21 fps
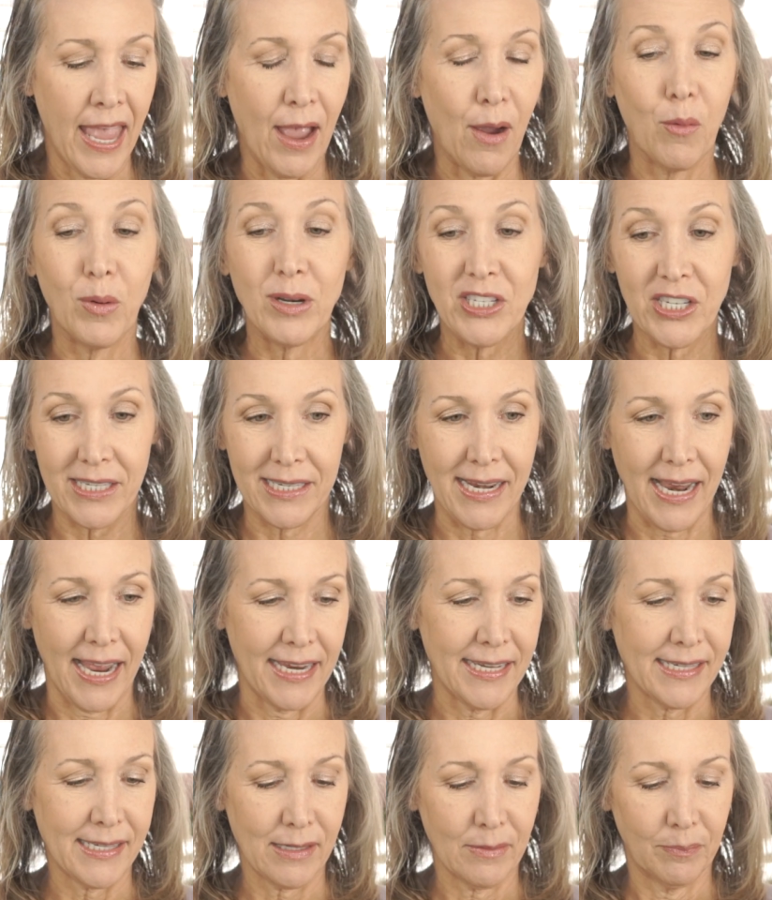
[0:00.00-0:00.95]
which is
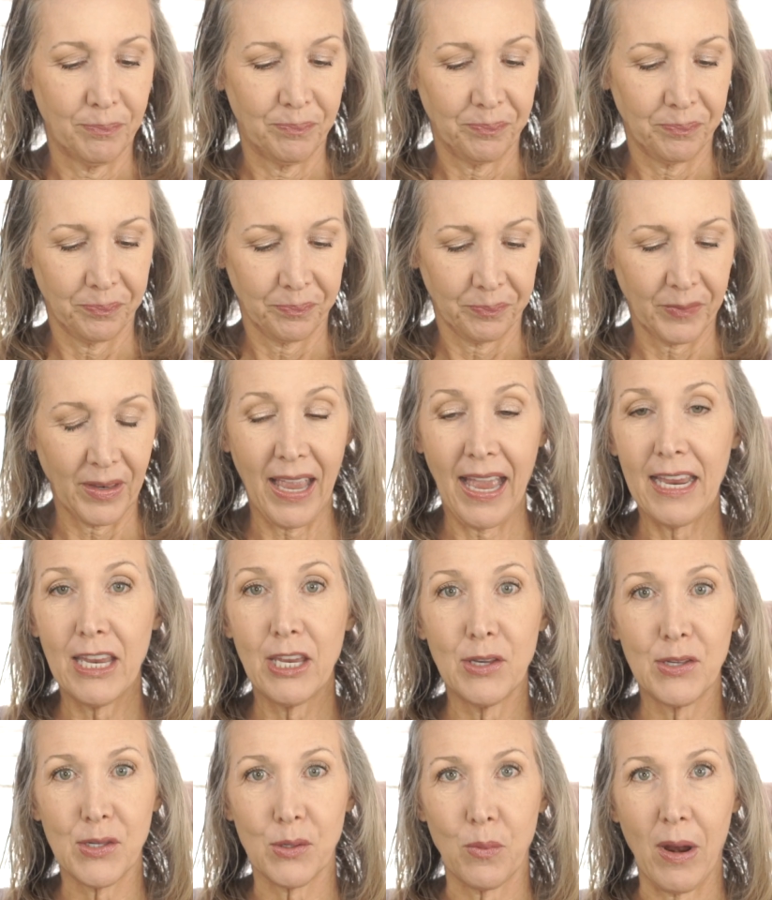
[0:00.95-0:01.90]
nice. I
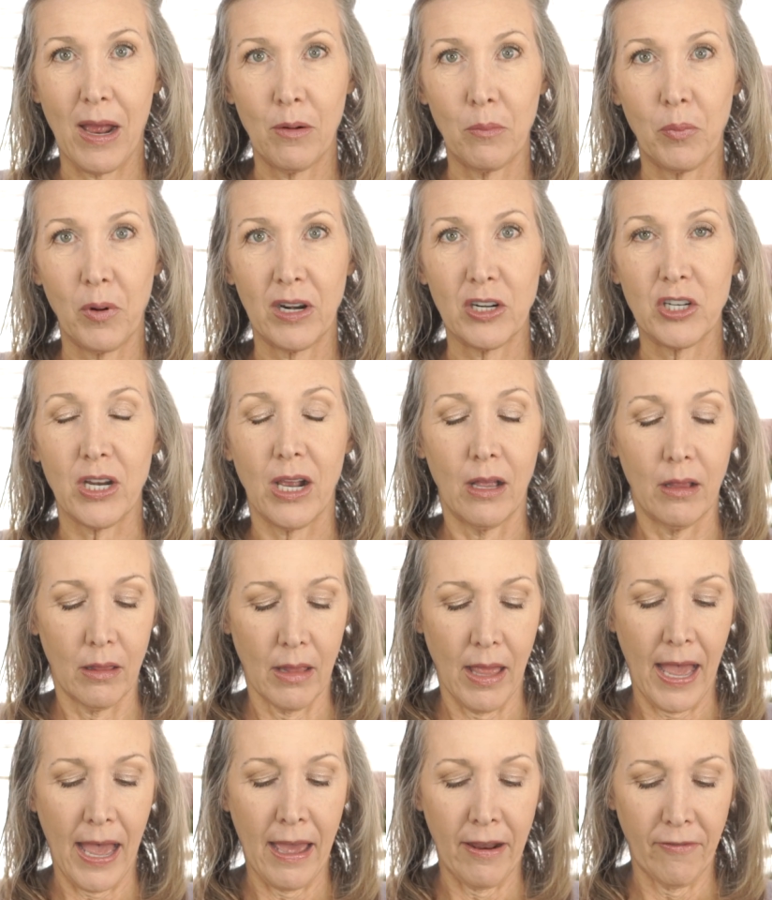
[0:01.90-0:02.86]
use the round brush a
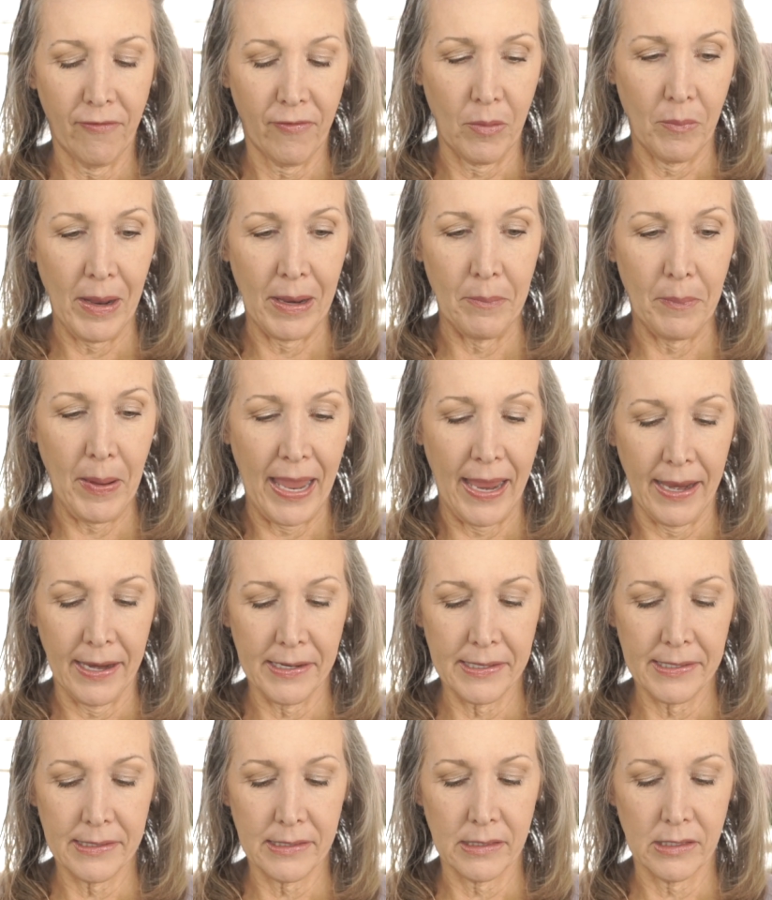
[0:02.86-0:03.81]
lot for my
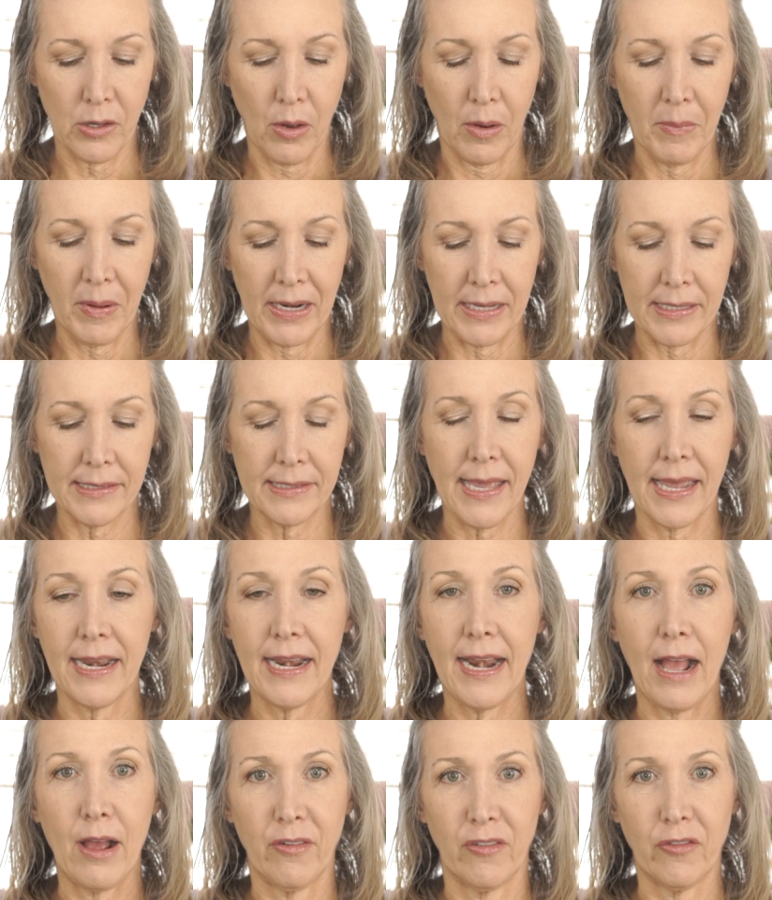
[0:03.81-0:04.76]
bangs, so I'm going to set
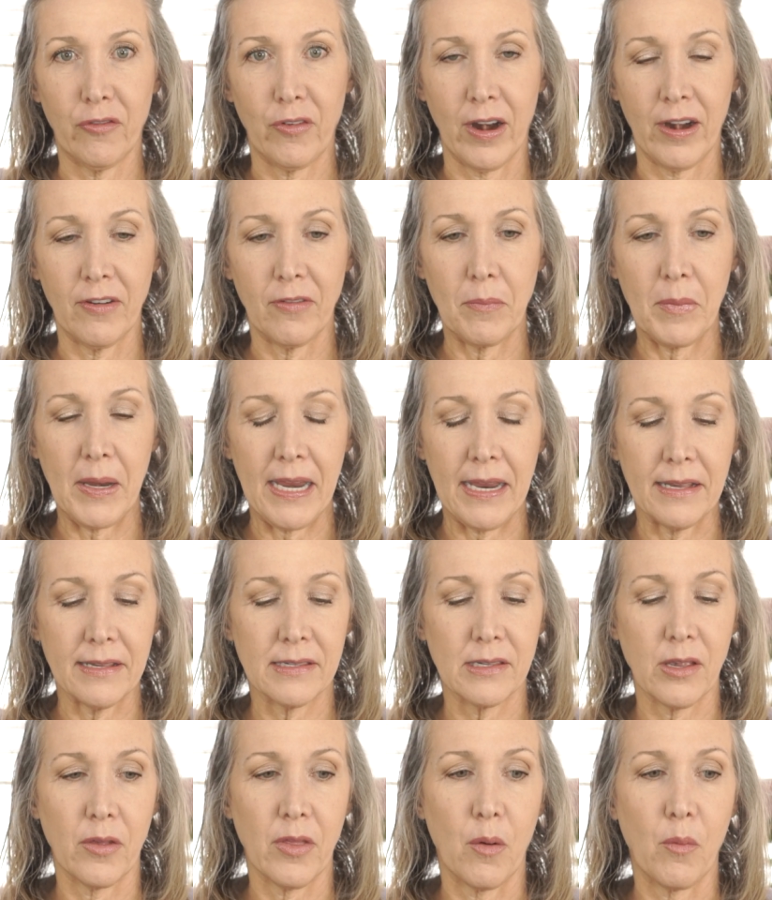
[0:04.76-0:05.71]
it out in front of me
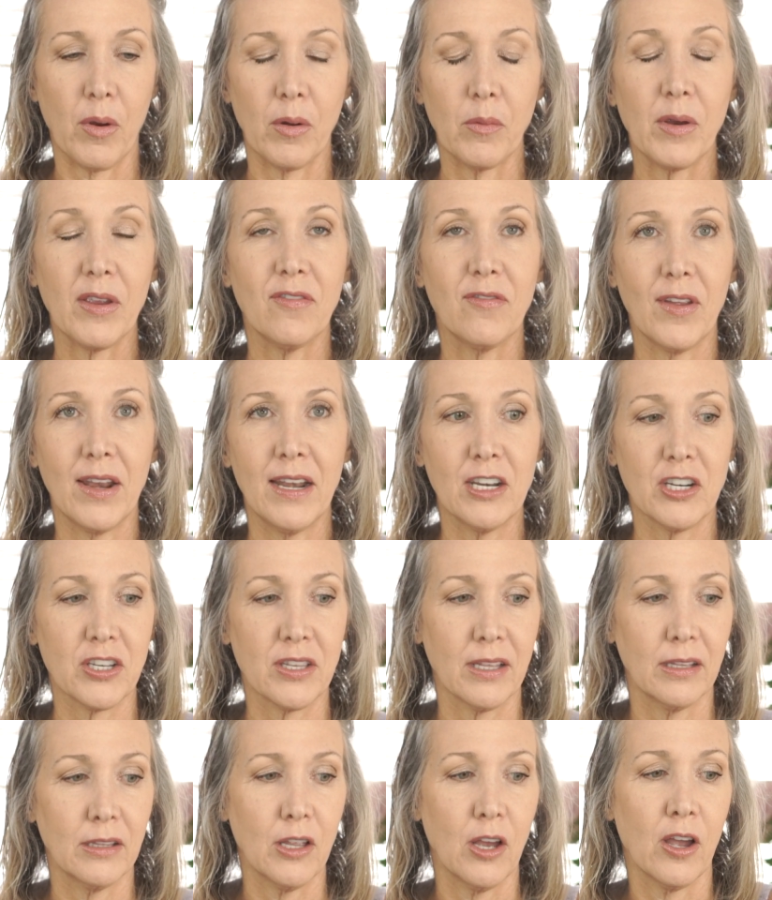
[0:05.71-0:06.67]
so that when we finish
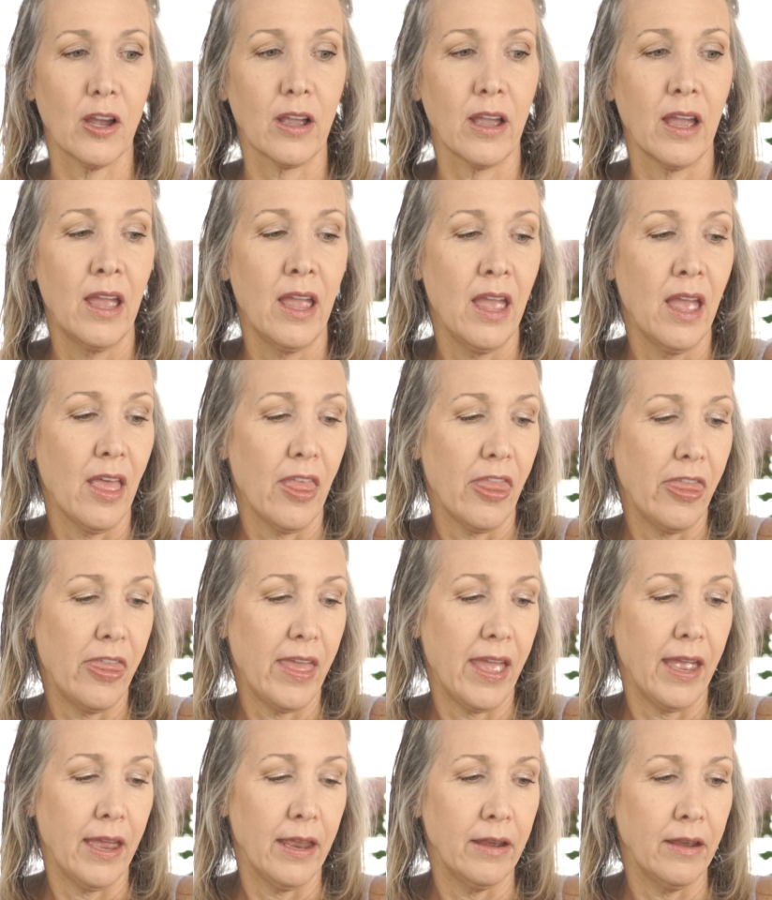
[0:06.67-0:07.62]
the look,
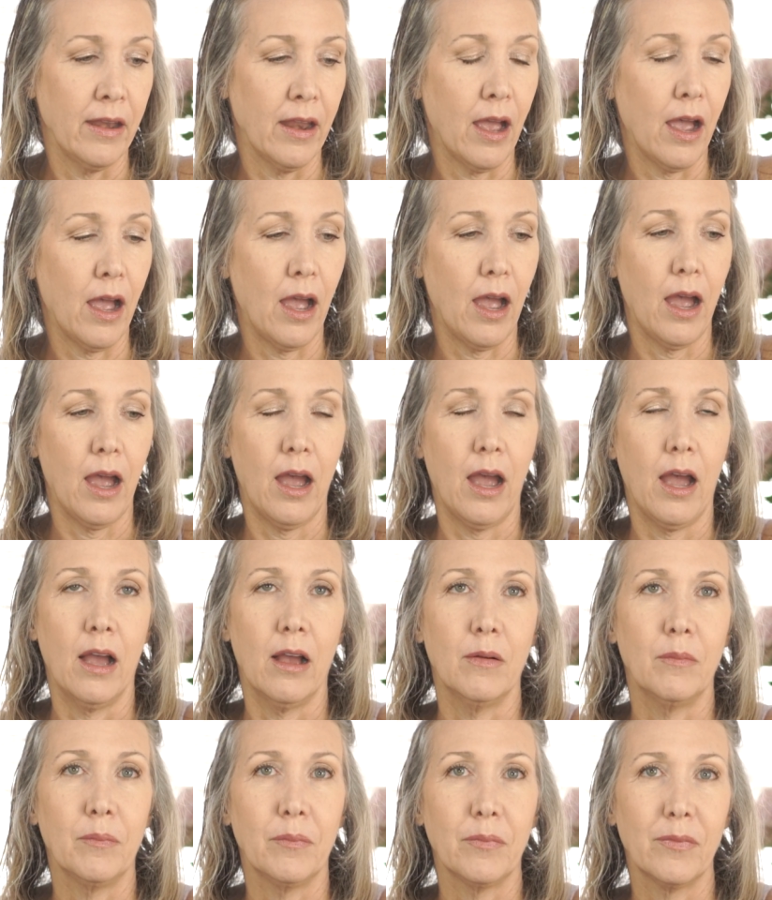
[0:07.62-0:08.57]
then
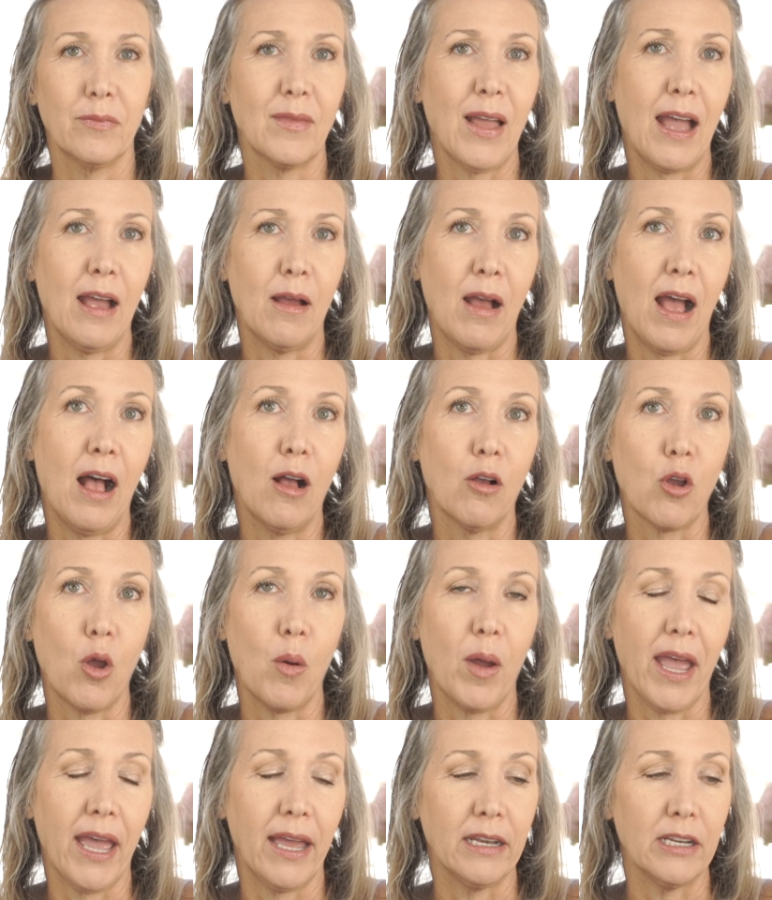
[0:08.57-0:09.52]
I'll go
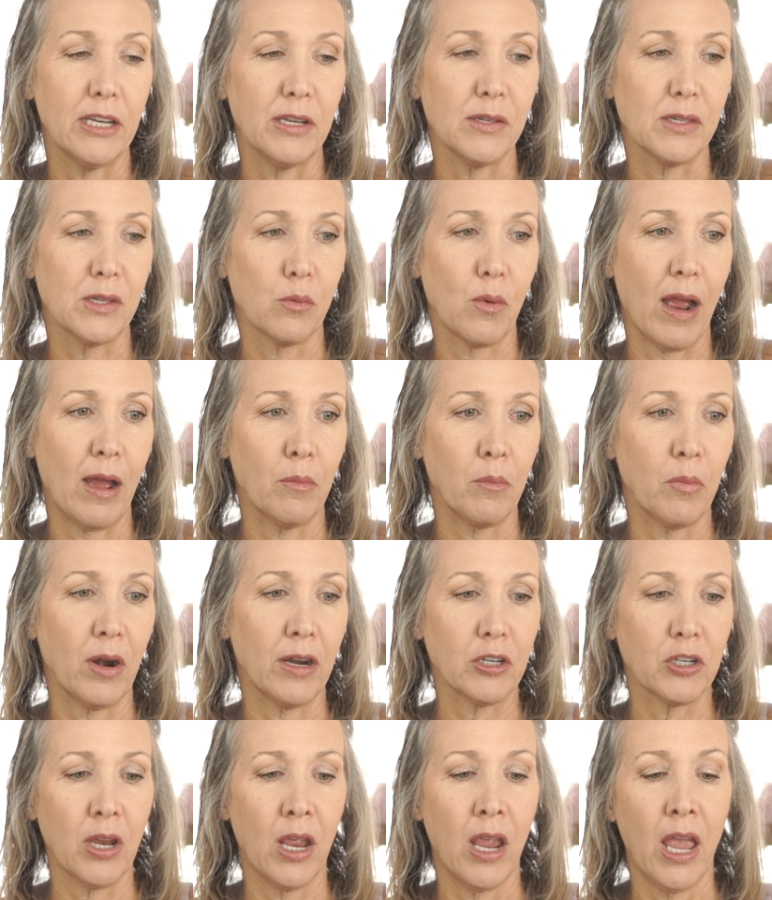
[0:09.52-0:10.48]
ahead and use the round
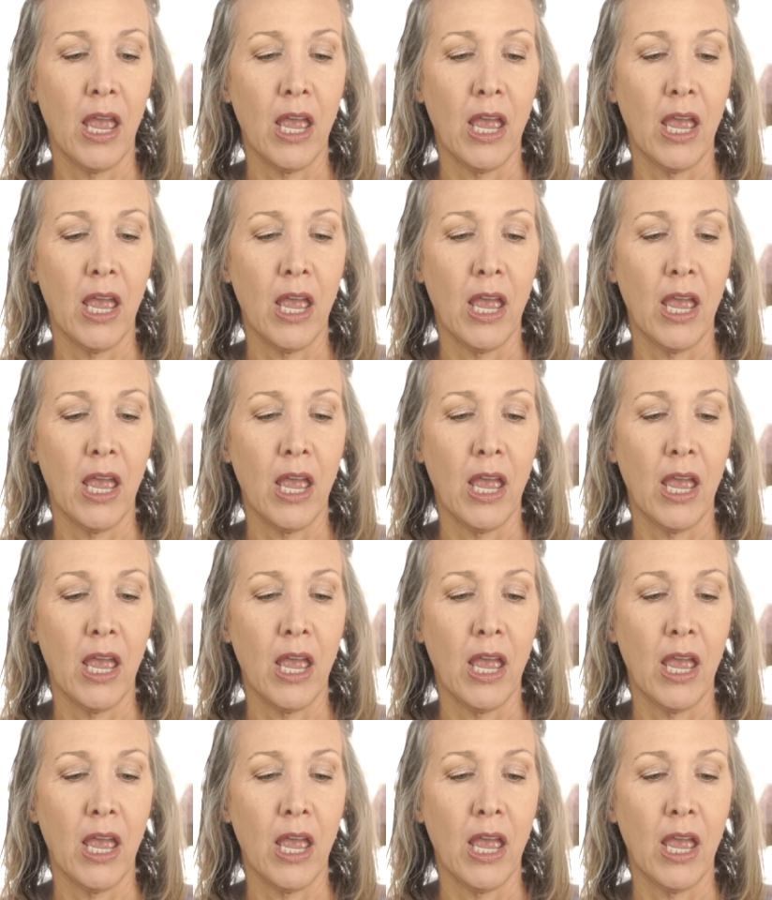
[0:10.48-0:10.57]
brush.